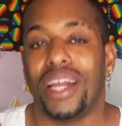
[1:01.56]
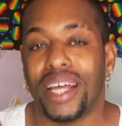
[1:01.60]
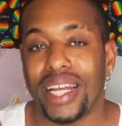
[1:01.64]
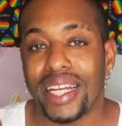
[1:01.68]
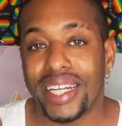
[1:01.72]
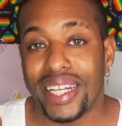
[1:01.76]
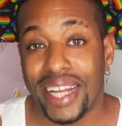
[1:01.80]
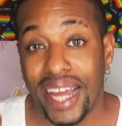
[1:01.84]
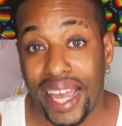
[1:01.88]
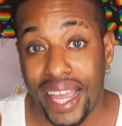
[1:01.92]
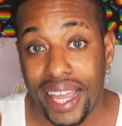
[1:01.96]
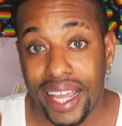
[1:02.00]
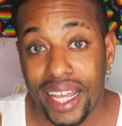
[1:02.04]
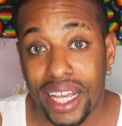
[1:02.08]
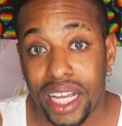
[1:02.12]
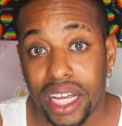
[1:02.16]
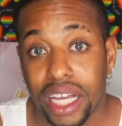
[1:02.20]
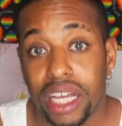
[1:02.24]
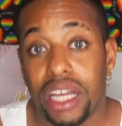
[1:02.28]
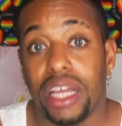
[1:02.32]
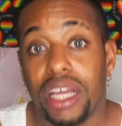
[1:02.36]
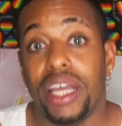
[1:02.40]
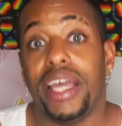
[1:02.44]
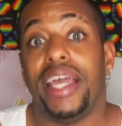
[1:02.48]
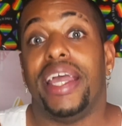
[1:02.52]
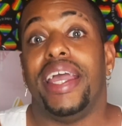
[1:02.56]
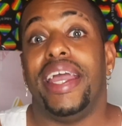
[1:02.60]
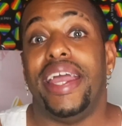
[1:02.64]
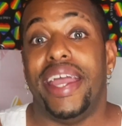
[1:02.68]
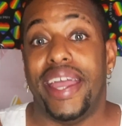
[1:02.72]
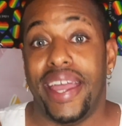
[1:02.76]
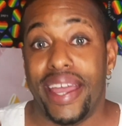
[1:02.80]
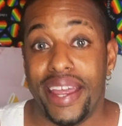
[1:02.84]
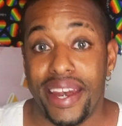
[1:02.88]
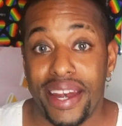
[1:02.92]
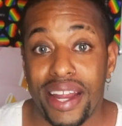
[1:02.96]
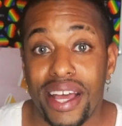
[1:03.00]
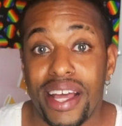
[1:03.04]
a link
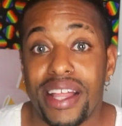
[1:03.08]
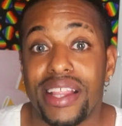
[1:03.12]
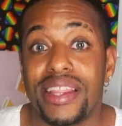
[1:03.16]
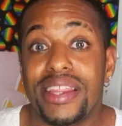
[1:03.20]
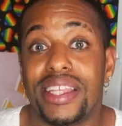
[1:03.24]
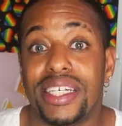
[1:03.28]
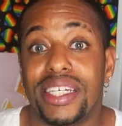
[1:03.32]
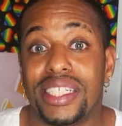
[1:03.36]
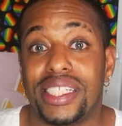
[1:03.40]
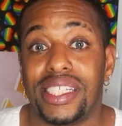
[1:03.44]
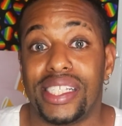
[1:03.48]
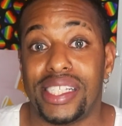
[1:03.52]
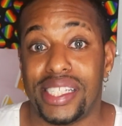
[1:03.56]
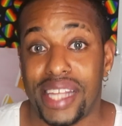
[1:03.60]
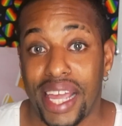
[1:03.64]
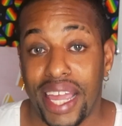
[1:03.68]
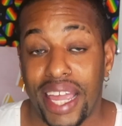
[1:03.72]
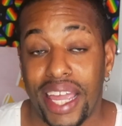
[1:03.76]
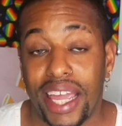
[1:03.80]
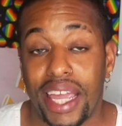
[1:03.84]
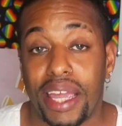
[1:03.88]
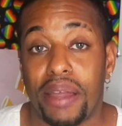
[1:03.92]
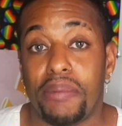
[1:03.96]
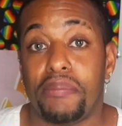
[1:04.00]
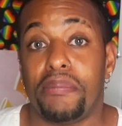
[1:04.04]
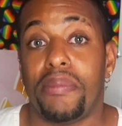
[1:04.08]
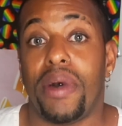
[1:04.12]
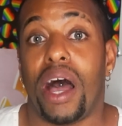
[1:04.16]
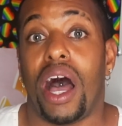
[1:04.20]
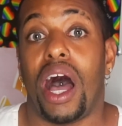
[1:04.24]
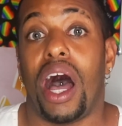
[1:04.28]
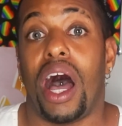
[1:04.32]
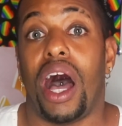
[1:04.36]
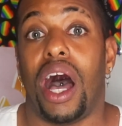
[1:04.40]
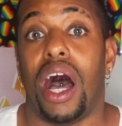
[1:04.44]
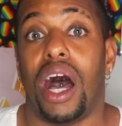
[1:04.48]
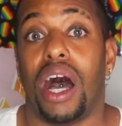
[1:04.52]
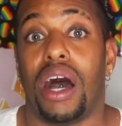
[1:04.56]
in the same
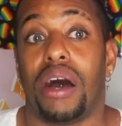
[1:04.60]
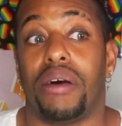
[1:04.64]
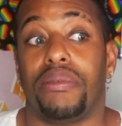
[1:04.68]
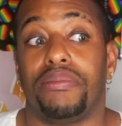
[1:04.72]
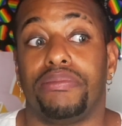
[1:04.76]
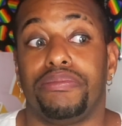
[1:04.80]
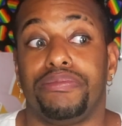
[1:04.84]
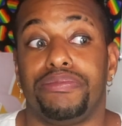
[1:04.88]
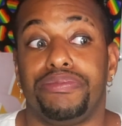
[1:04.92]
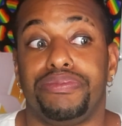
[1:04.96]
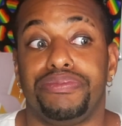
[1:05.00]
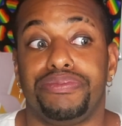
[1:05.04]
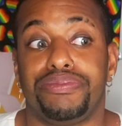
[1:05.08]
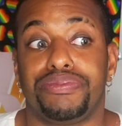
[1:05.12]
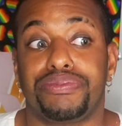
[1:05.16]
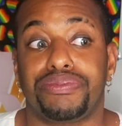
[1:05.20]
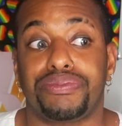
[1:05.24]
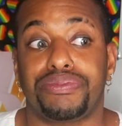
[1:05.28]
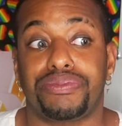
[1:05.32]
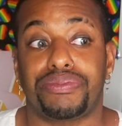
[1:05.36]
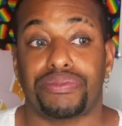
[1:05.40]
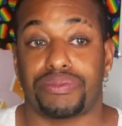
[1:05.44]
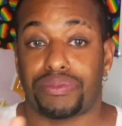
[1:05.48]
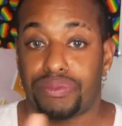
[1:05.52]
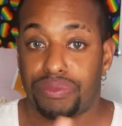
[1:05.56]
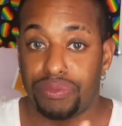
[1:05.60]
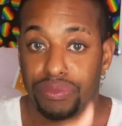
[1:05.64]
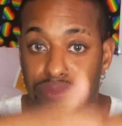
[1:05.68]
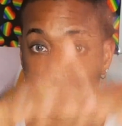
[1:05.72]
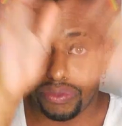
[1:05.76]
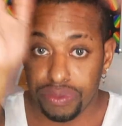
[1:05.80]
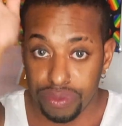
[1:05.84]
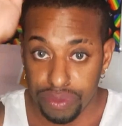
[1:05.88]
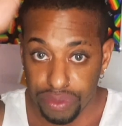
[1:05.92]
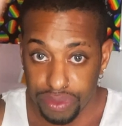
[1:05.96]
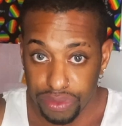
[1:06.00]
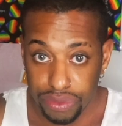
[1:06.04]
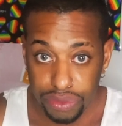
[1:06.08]
um,
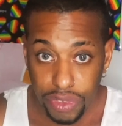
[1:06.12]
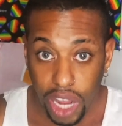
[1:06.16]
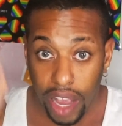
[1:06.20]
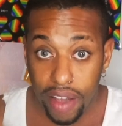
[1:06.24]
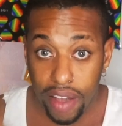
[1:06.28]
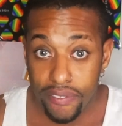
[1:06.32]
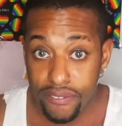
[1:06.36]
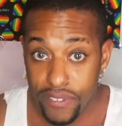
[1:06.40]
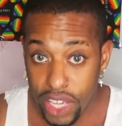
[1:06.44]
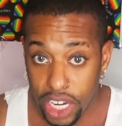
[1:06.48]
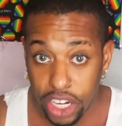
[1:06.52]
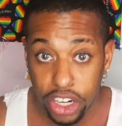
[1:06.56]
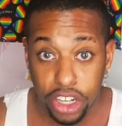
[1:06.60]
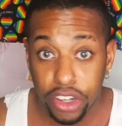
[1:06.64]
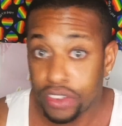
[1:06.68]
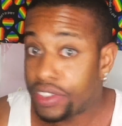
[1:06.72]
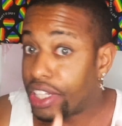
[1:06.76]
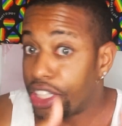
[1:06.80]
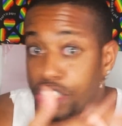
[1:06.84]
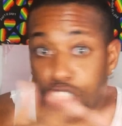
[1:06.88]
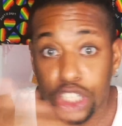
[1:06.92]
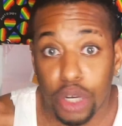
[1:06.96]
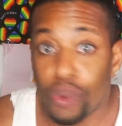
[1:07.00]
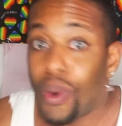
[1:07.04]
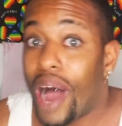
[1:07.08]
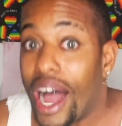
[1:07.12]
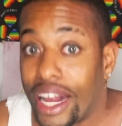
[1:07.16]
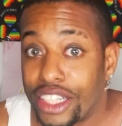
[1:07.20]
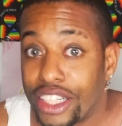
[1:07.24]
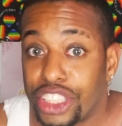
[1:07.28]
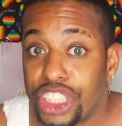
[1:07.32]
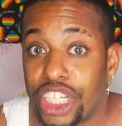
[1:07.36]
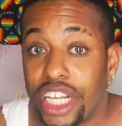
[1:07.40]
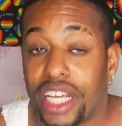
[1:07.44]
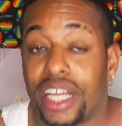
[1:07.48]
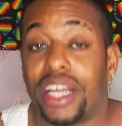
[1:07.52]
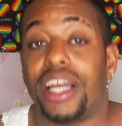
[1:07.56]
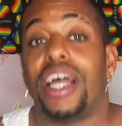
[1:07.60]
video that you're
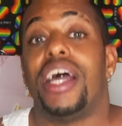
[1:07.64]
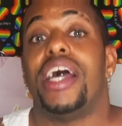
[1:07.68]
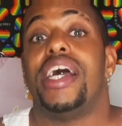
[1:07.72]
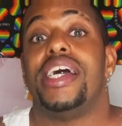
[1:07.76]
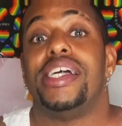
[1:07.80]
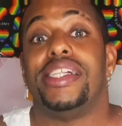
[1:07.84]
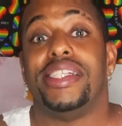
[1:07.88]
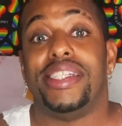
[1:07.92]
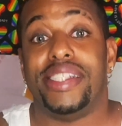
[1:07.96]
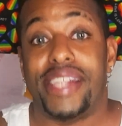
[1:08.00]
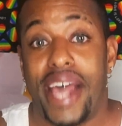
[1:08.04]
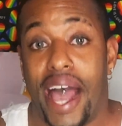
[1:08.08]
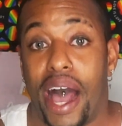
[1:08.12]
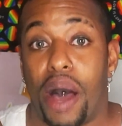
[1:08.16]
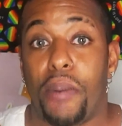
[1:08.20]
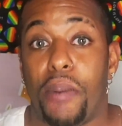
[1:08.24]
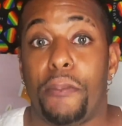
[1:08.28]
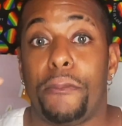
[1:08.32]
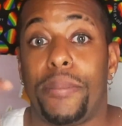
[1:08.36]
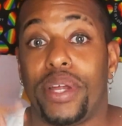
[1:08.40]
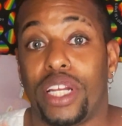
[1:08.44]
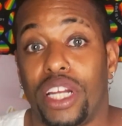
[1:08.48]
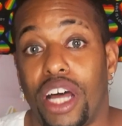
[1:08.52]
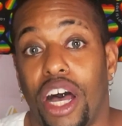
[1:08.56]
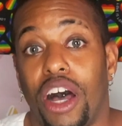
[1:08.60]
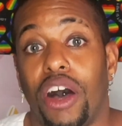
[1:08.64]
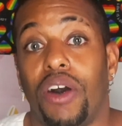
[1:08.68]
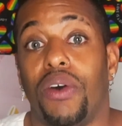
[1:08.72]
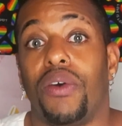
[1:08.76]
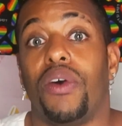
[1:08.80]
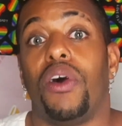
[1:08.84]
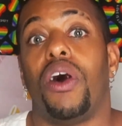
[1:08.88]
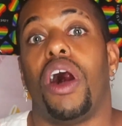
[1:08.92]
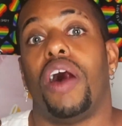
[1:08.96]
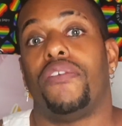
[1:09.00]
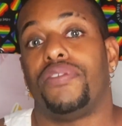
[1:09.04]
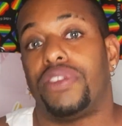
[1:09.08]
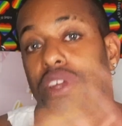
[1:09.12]
watching down
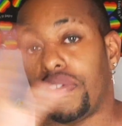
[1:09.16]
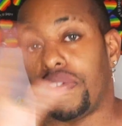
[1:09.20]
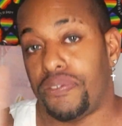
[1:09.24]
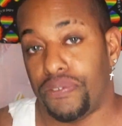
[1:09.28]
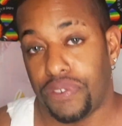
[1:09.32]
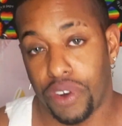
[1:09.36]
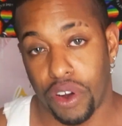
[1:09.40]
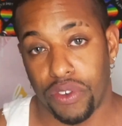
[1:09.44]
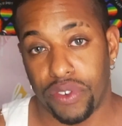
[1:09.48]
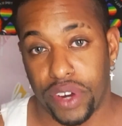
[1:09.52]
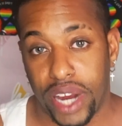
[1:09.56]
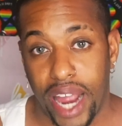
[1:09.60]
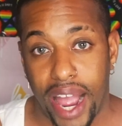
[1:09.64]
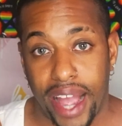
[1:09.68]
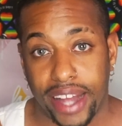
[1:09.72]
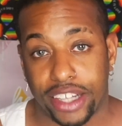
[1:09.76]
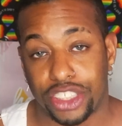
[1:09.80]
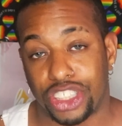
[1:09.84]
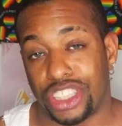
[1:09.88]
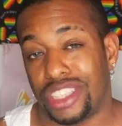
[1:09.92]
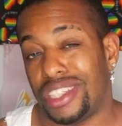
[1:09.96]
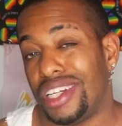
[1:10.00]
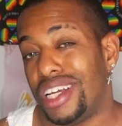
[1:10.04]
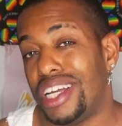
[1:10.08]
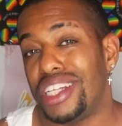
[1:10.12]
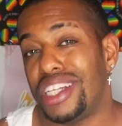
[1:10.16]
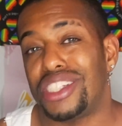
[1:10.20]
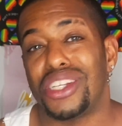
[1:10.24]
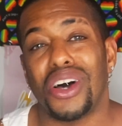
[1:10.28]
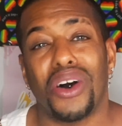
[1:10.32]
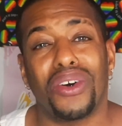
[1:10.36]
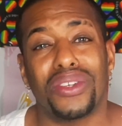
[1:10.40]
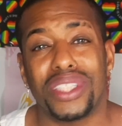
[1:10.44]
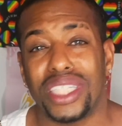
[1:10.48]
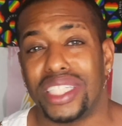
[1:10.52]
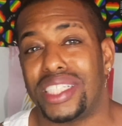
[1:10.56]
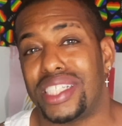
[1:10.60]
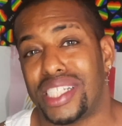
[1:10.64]
below of the full reaction. It's
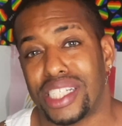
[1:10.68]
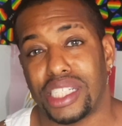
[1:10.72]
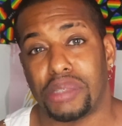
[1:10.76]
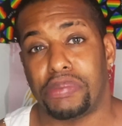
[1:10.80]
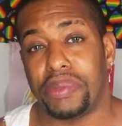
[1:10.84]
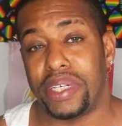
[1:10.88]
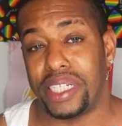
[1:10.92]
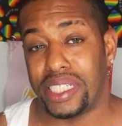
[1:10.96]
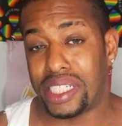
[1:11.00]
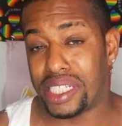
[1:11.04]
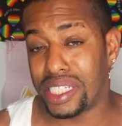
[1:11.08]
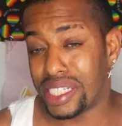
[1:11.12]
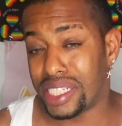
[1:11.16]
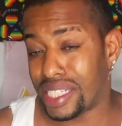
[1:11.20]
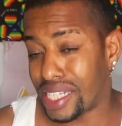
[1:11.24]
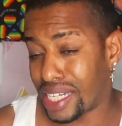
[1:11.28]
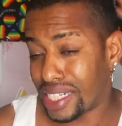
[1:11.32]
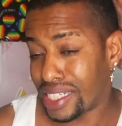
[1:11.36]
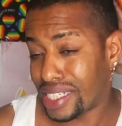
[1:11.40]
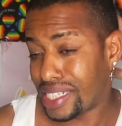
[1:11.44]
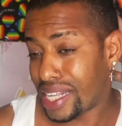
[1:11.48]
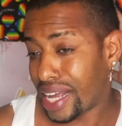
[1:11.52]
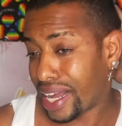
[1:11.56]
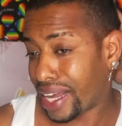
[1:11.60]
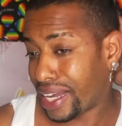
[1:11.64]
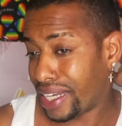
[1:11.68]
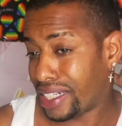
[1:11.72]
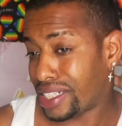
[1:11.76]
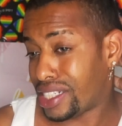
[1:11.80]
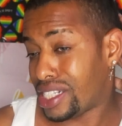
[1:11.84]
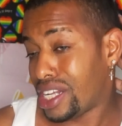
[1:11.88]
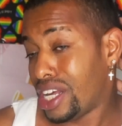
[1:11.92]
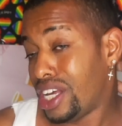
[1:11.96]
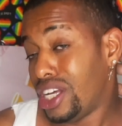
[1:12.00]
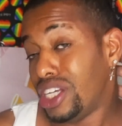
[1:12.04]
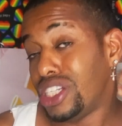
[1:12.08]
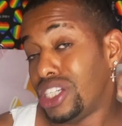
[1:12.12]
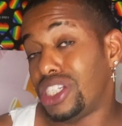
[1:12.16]
only six minutes and 10
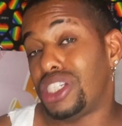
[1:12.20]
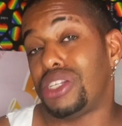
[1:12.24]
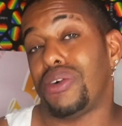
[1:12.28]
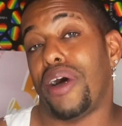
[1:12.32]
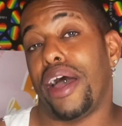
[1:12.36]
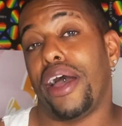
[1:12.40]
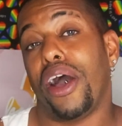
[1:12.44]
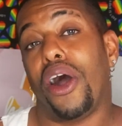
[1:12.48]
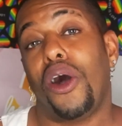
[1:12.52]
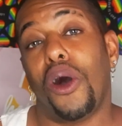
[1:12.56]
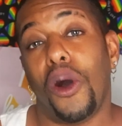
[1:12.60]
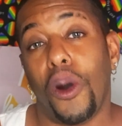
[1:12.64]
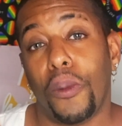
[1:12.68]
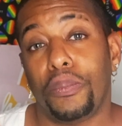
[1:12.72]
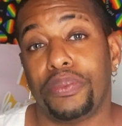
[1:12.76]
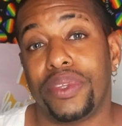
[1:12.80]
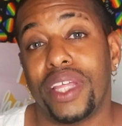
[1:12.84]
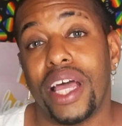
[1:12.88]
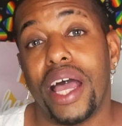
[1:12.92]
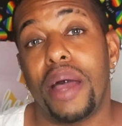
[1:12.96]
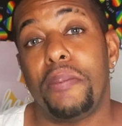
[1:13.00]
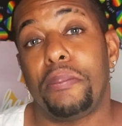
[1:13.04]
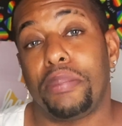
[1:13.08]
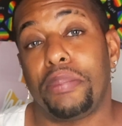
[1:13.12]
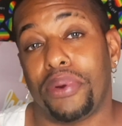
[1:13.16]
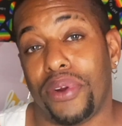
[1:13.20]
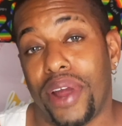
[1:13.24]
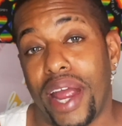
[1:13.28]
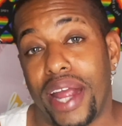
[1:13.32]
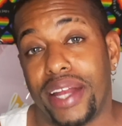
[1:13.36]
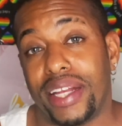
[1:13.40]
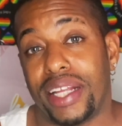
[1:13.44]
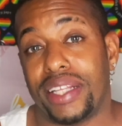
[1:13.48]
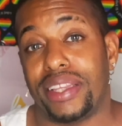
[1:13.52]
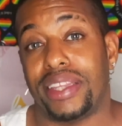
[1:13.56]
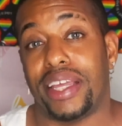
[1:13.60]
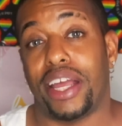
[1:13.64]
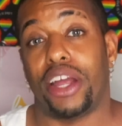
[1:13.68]
seconds, so I hope and pray
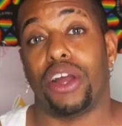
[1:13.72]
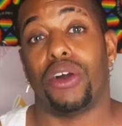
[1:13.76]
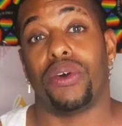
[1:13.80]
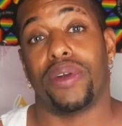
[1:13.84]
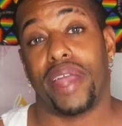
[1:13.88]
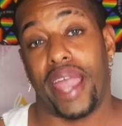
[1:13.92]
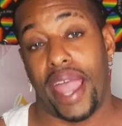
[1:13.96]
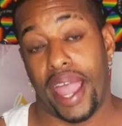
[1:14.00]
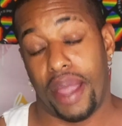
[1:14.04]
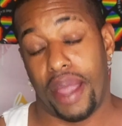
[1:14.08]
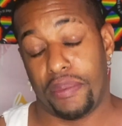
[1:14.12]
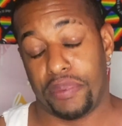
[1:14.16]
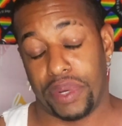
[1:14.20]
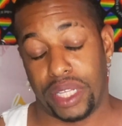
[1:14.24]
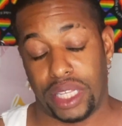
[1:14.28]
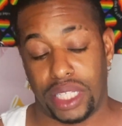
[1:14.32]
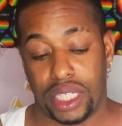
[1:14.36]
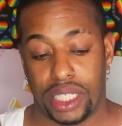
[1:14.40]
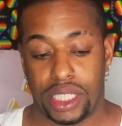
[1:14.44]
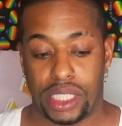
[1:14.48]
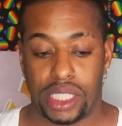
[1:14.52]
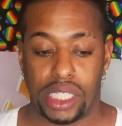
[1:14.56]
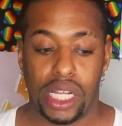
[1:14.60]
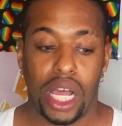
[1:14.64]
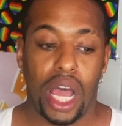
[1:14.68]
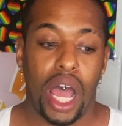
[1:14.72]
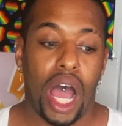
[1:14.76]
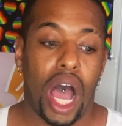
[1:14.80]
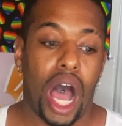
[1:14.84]
that they're okay with this.